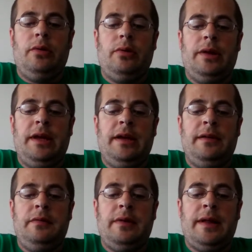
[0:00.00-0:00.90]
yeah,
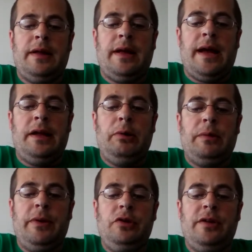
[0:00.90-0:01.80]
I highly
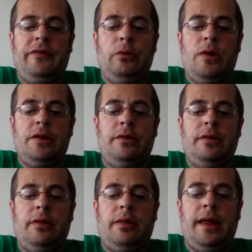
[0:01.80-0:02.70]
recommend you definitely watch
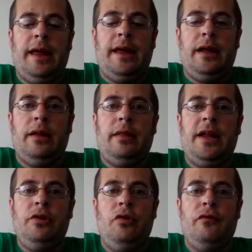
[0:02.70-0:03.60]
this, and
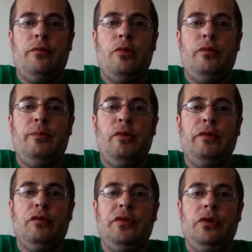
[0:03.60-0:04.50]
stay tuned for more movie
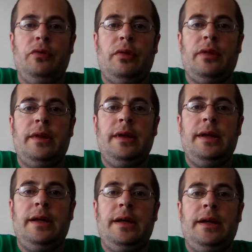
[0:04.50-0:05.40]
reviews.
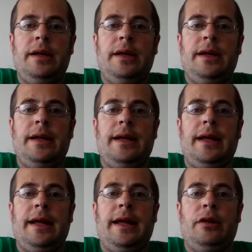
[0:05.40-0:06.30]

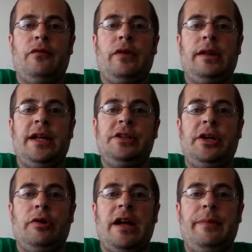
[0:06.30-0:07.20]
And don't forget to like,
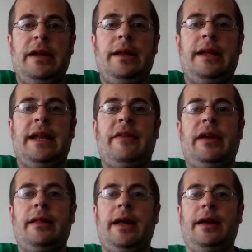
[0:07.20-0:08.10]
share, and comment, and have a
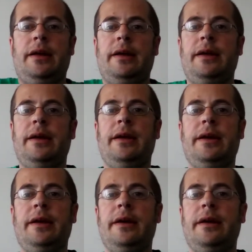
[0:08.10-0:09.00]
nice day.
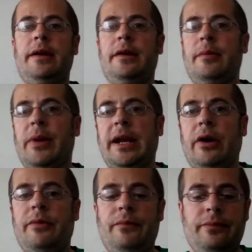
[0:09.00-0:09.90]
Bye now.